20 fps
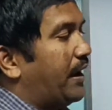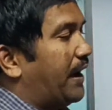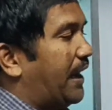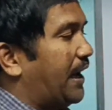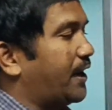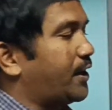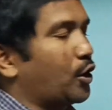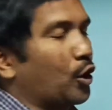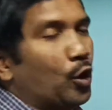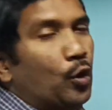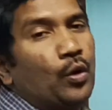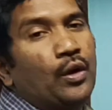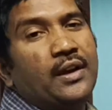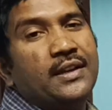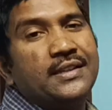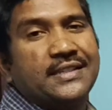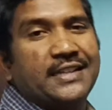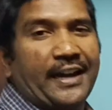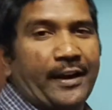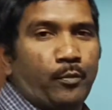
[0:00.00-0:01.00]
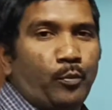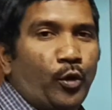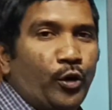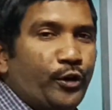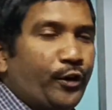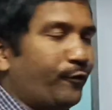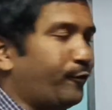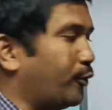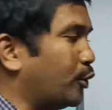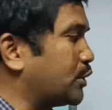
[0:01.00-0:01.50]

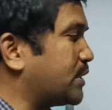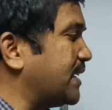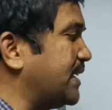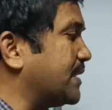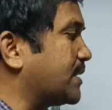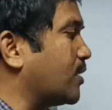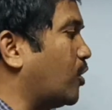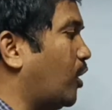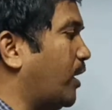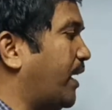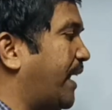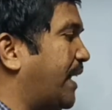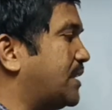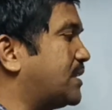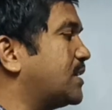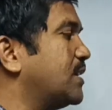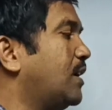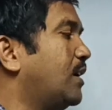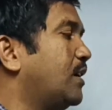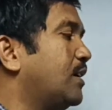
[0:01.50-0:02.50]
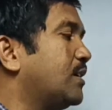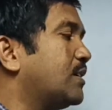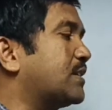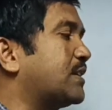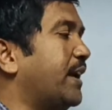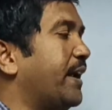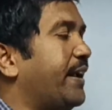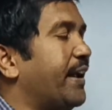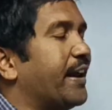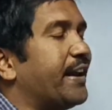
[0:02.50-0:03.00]
Motive force is called as
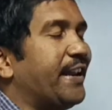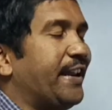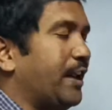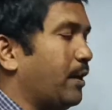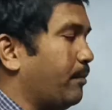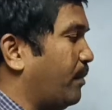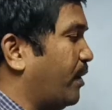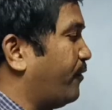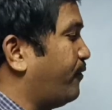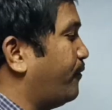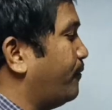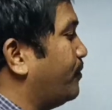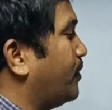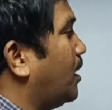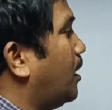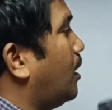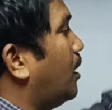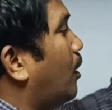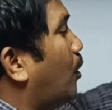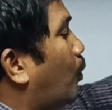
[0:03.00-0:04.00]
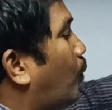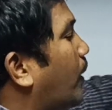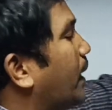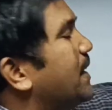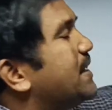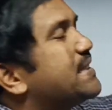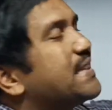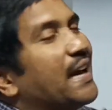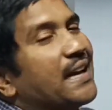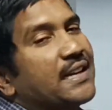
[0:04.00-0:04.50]
here EMF.
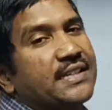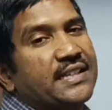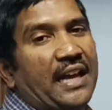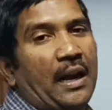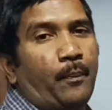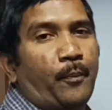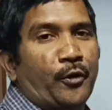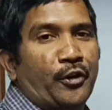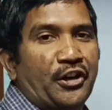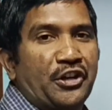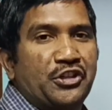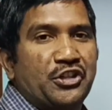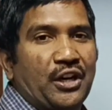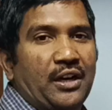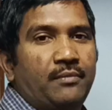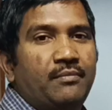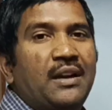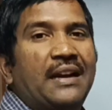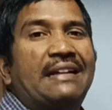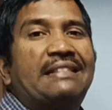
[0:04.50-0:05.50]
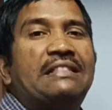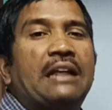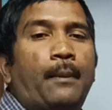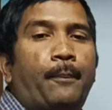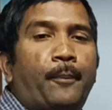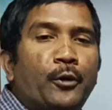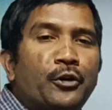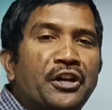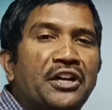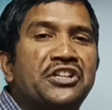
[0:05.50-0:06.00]
What is your cell potential? The
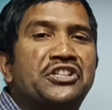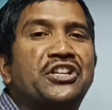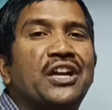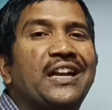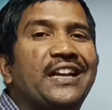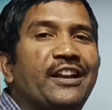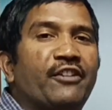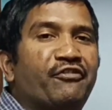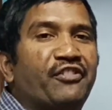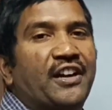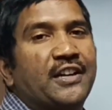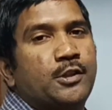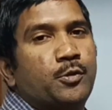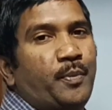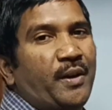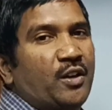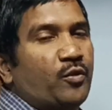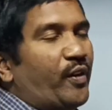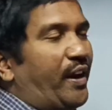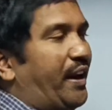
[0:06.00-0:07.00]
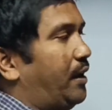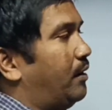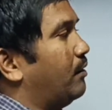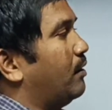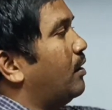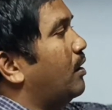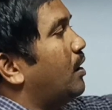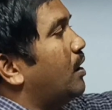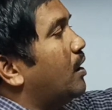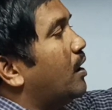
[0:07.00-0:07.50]
potential difference
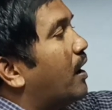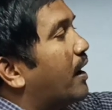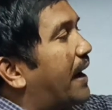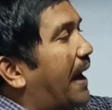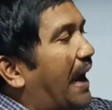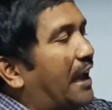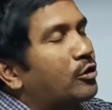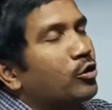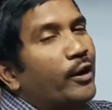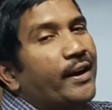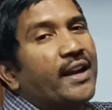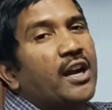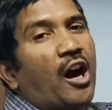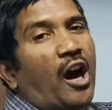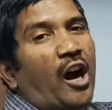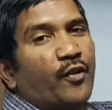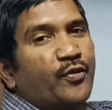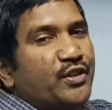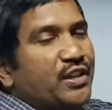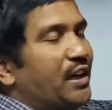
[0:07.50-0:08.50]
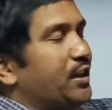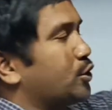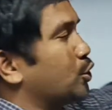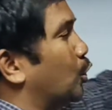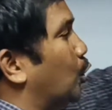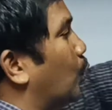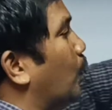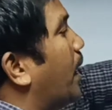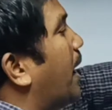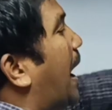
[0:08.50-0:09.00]
between cathodic half cell
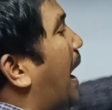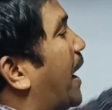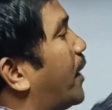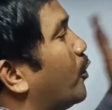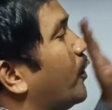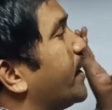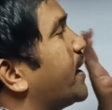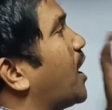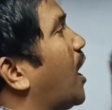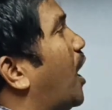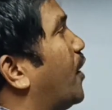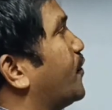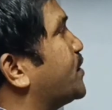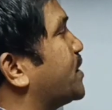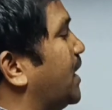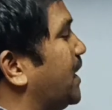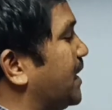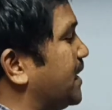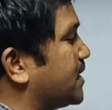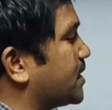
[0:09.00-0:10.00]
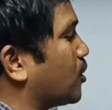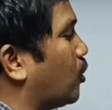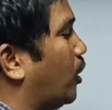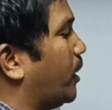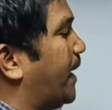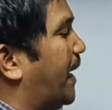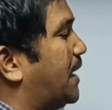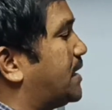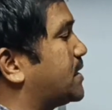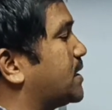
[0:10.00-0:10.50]
to anodic half cell is
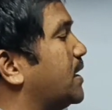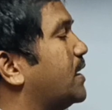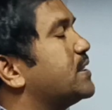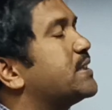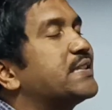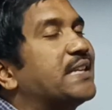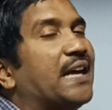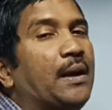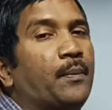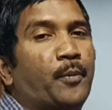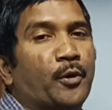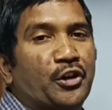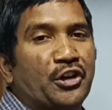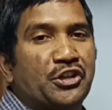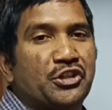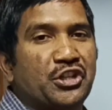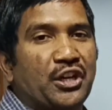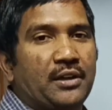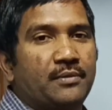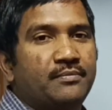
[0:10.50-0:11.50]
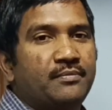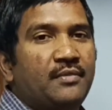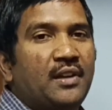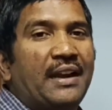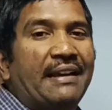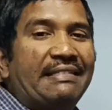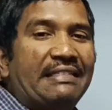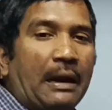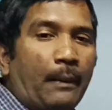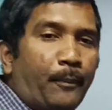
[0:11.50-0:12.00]
called as cell potential.
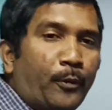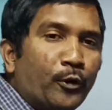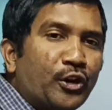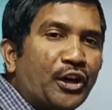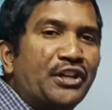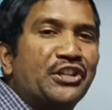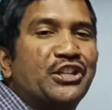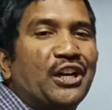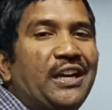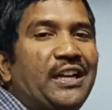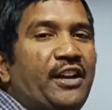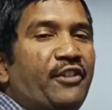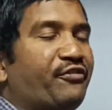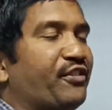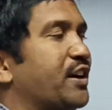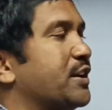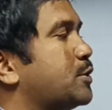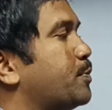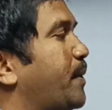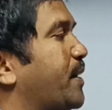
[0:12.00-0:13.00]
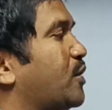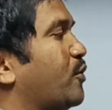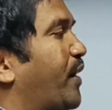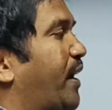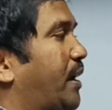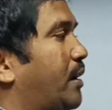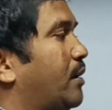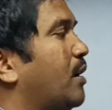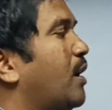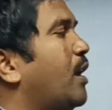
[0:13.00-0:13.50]
The potential difference
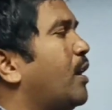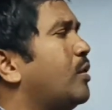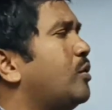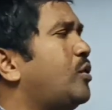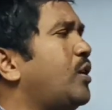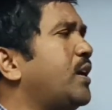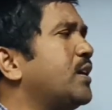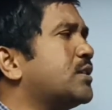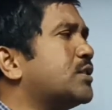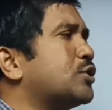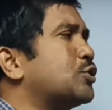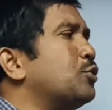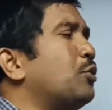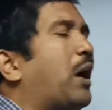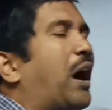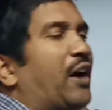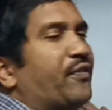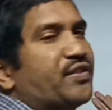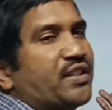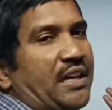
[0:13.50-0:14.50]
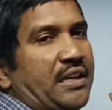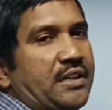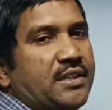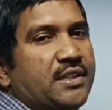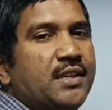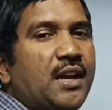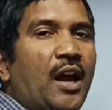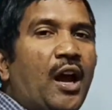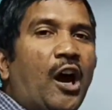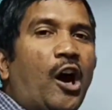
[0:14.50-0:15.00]
between these two half
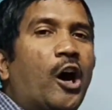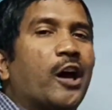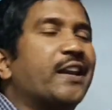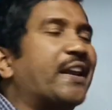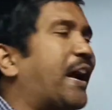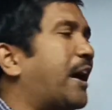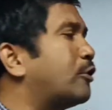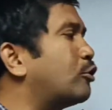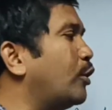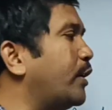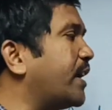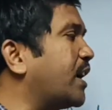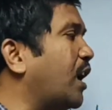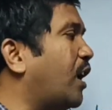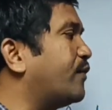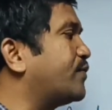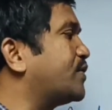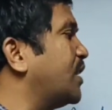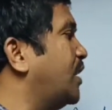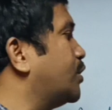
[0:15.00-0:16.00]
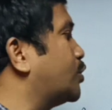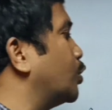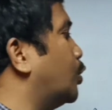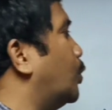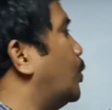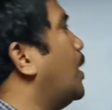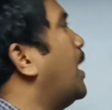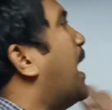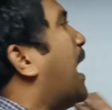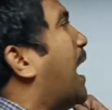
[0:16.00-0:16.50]
cells or cathodic half cell
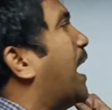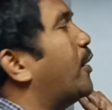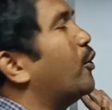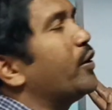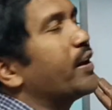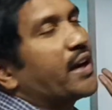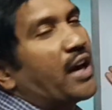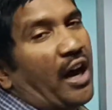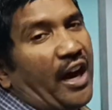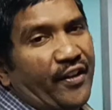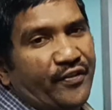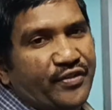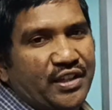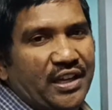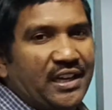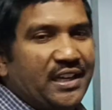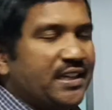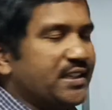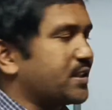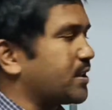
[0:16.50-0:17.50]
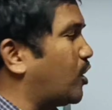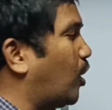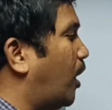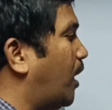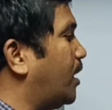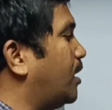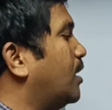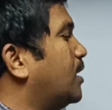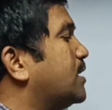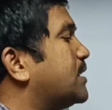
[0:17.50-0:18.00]
to anodic half cell is
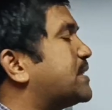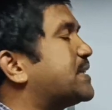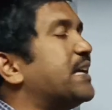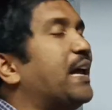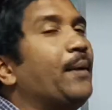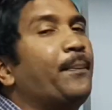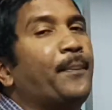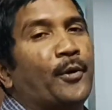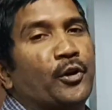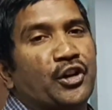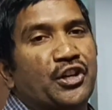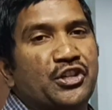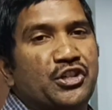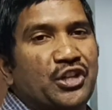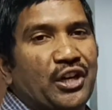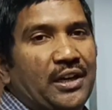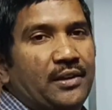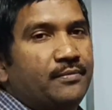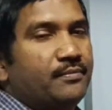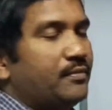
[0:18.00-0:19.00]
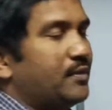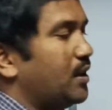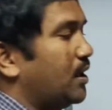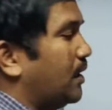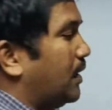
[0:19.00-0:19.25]
called cell potential.